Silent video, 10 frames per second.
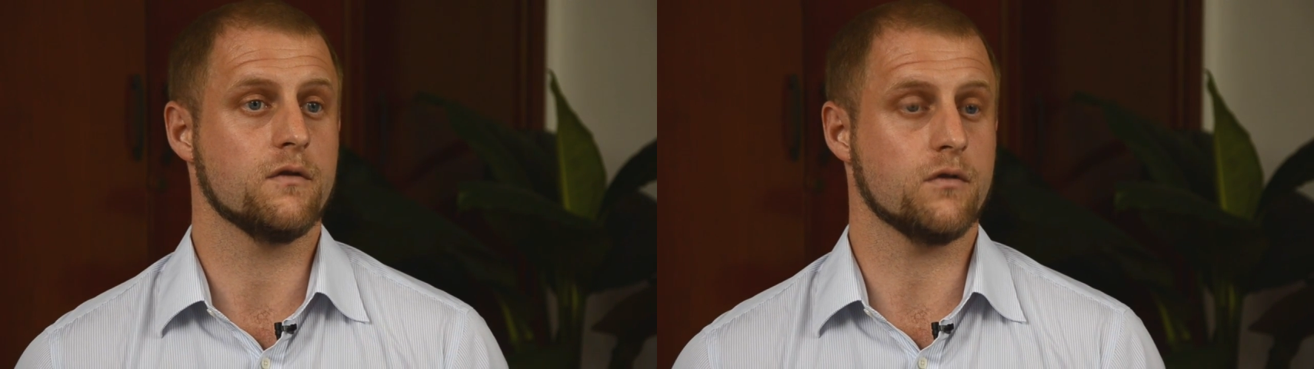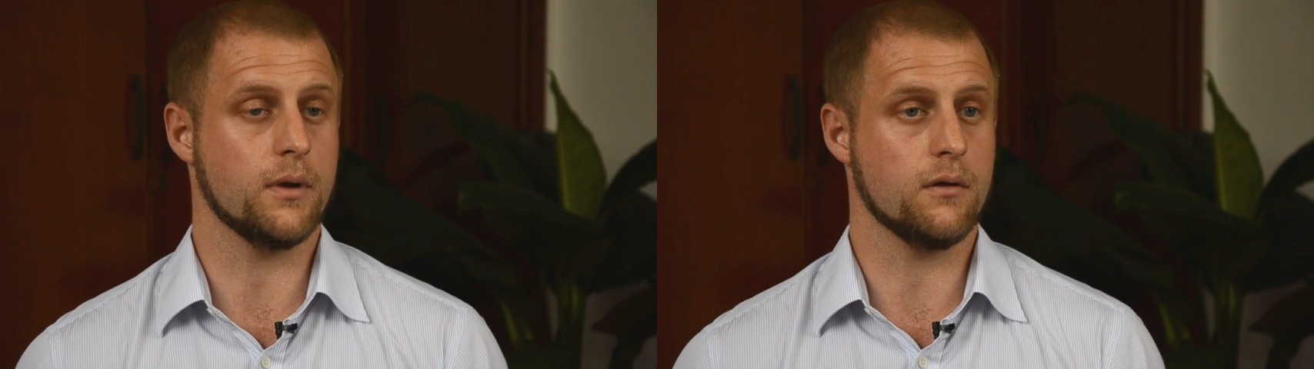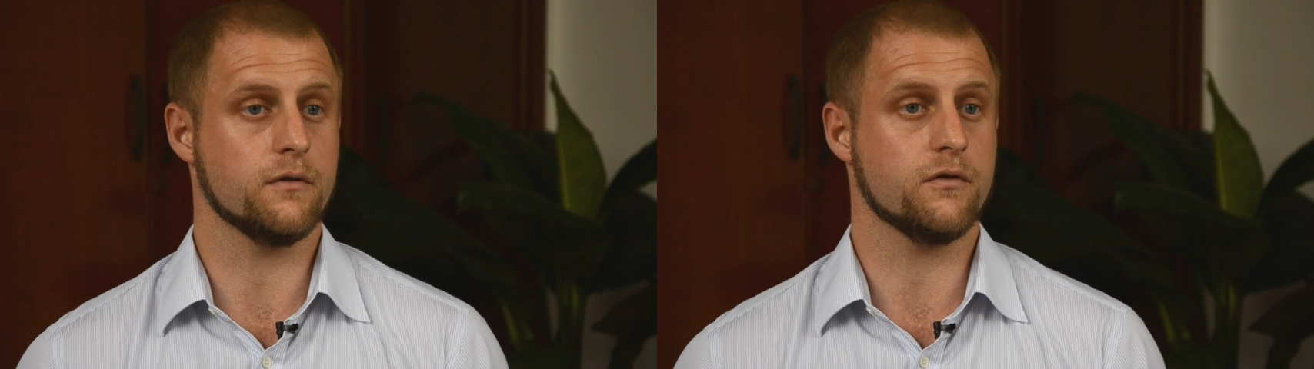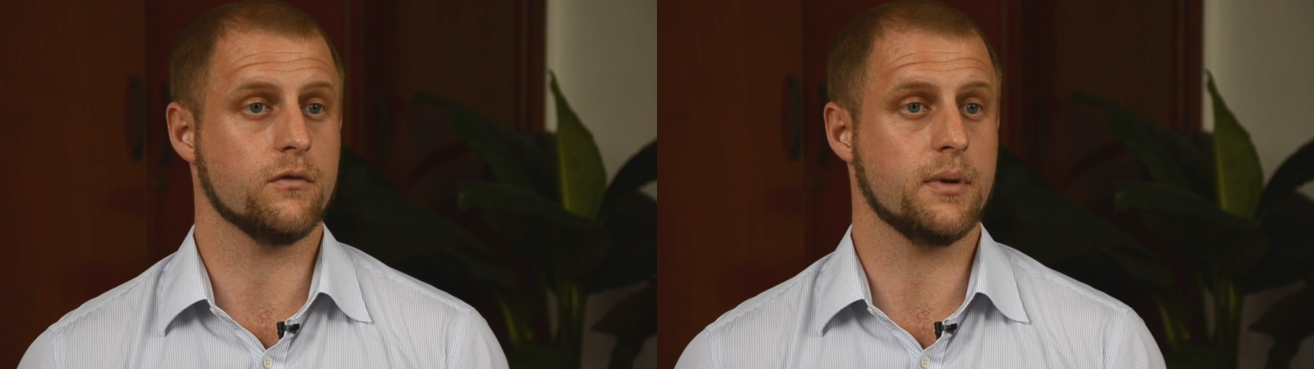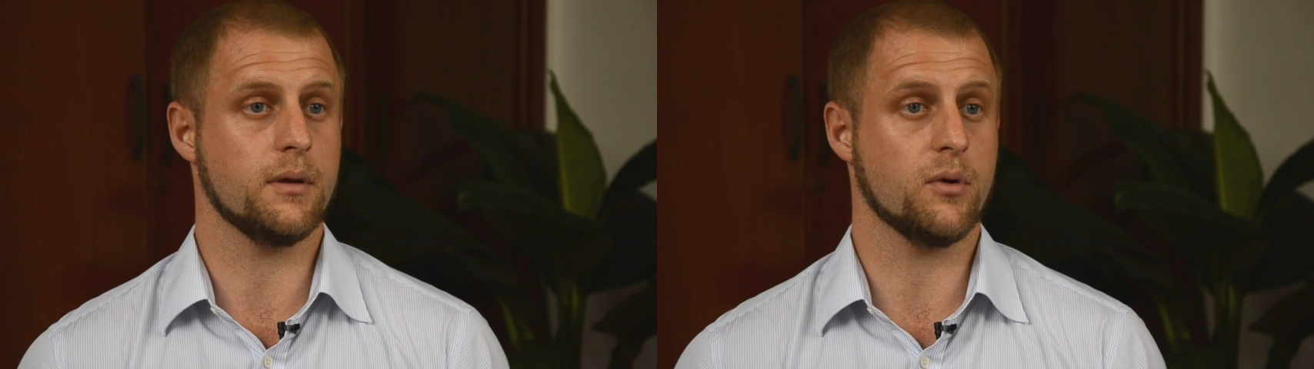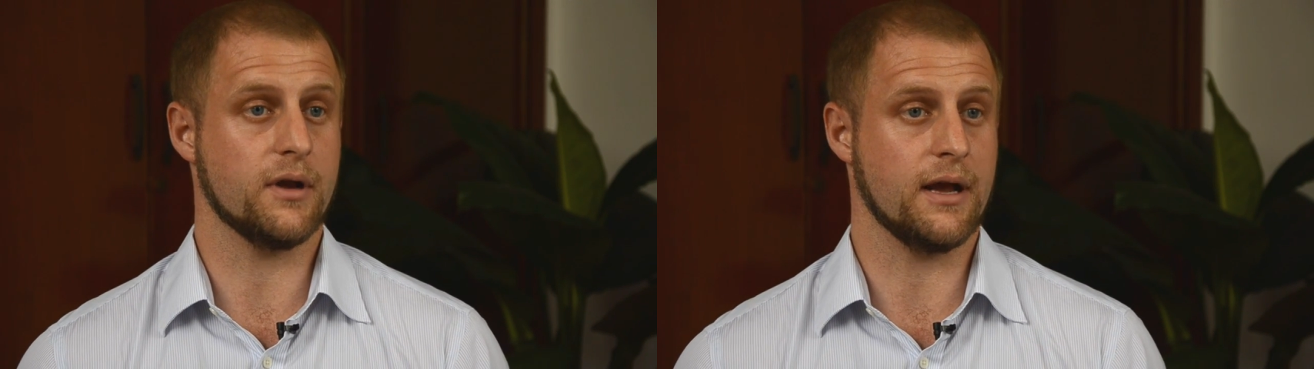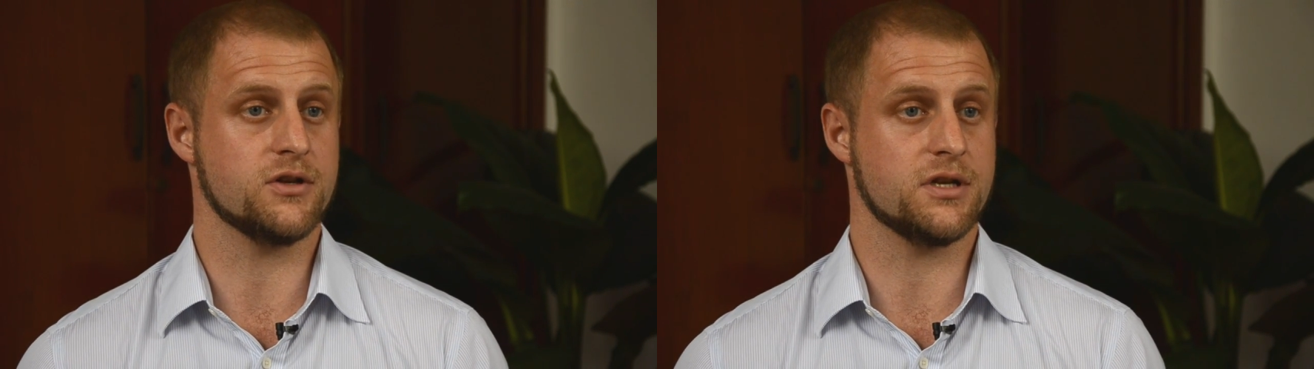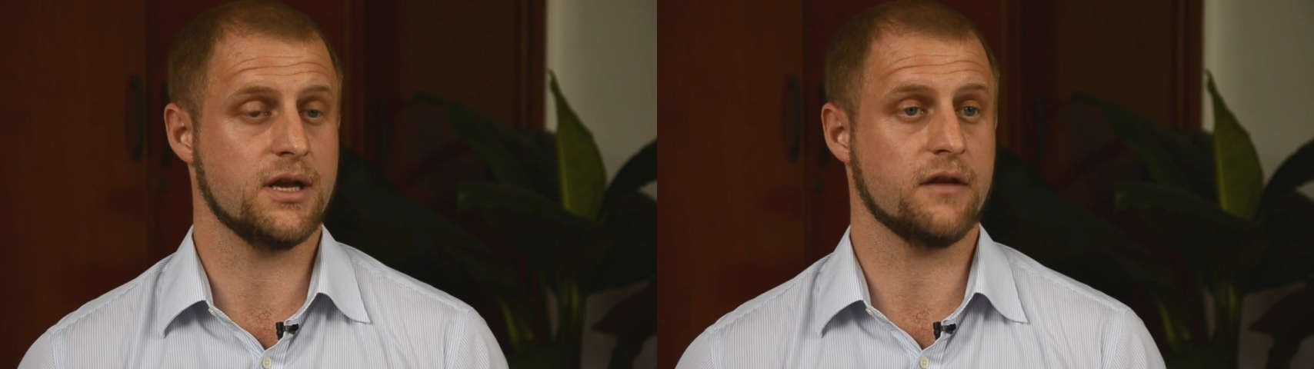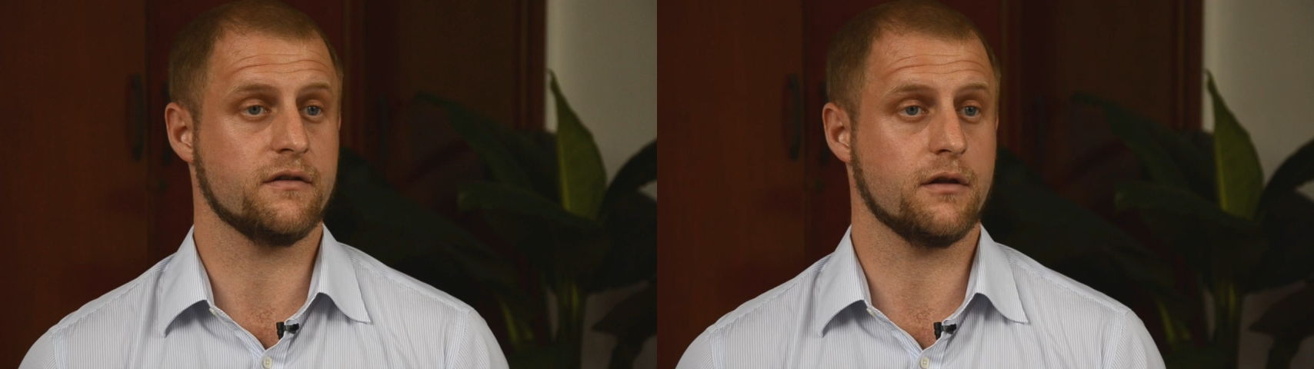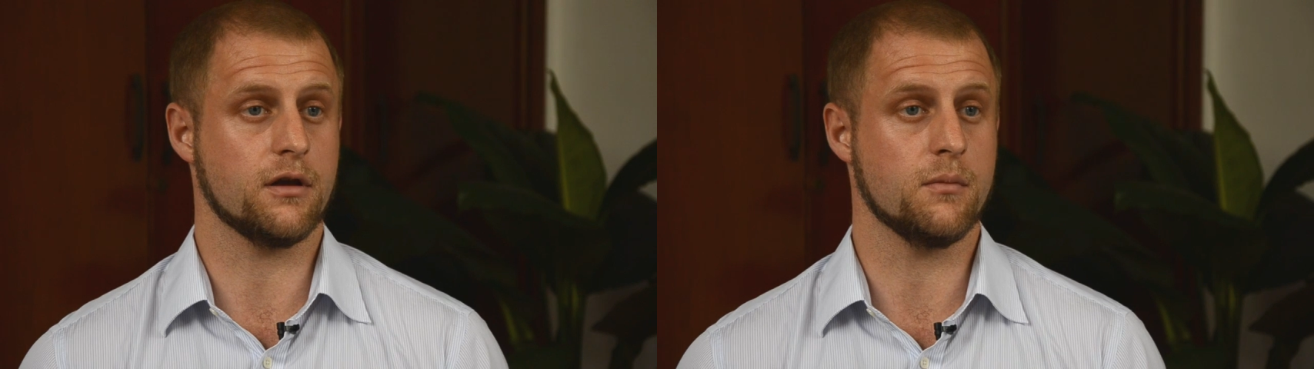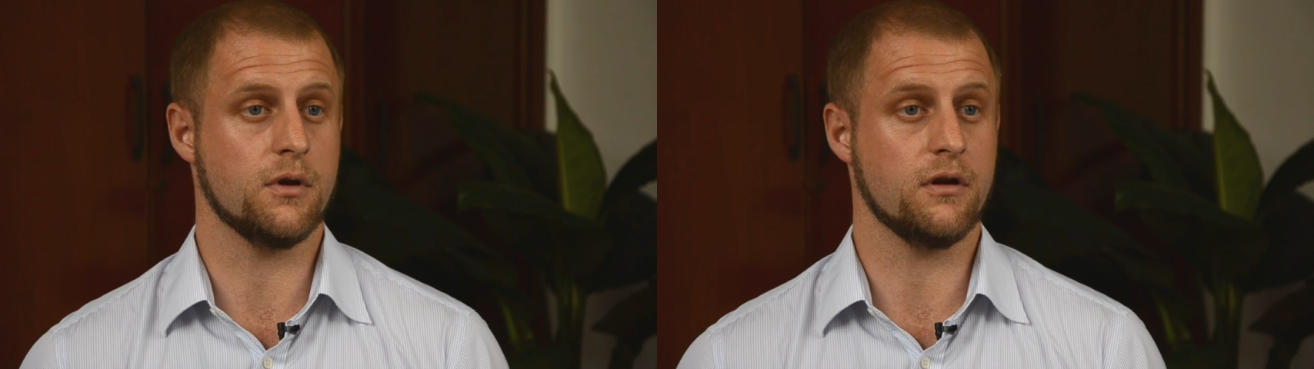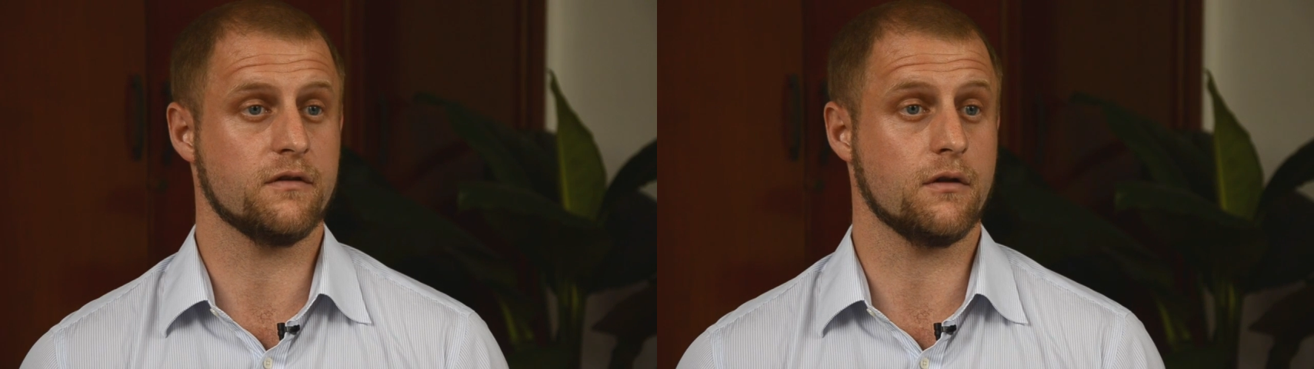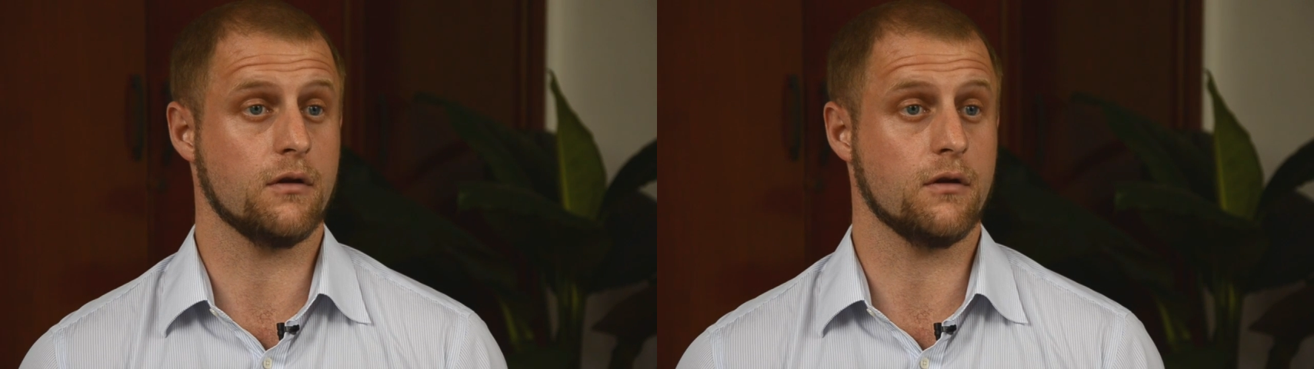So we'll also be putting engineers into communities